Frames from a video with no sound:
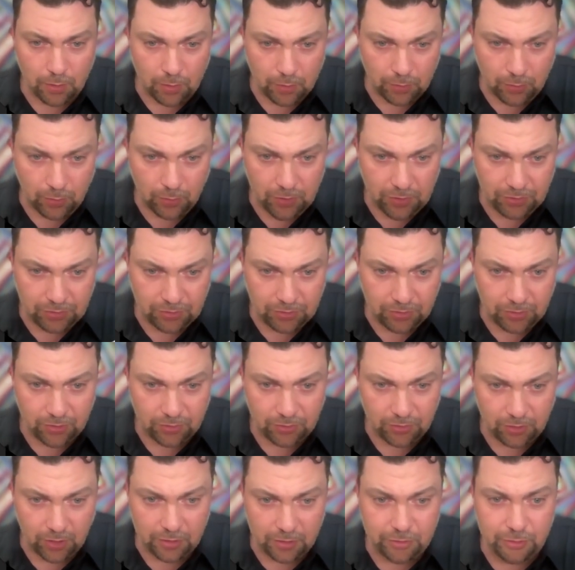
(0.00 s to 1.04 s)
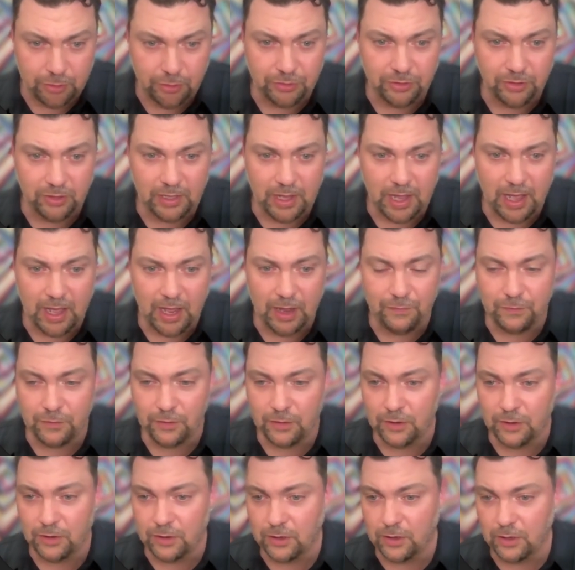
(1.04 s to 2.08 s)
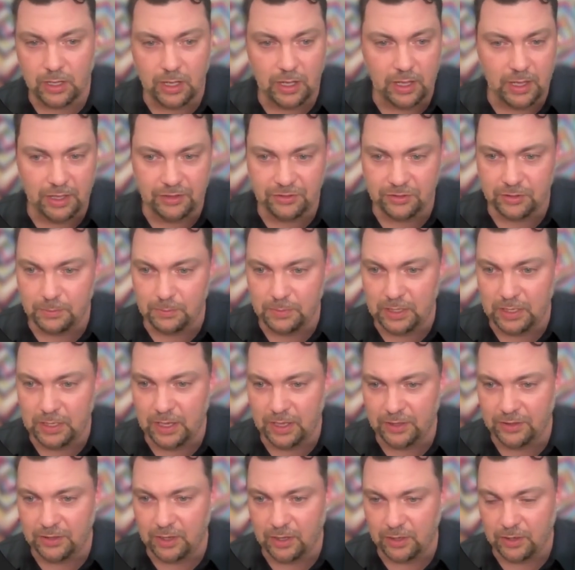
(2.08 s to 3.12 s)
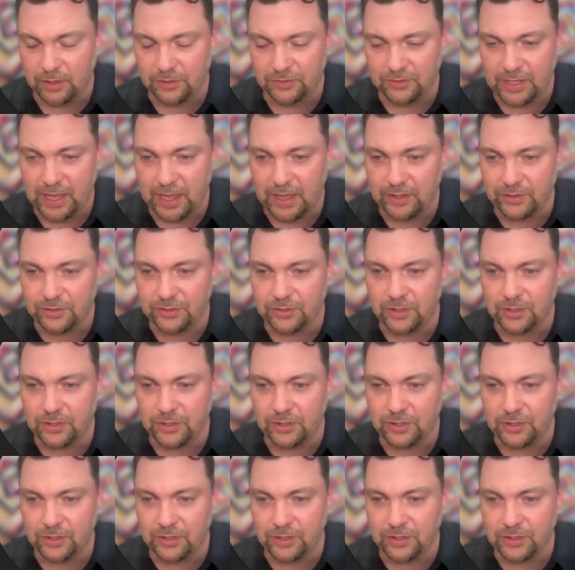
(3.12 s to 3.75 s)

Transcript: though this is unusually high for SMB uh, or SaaS.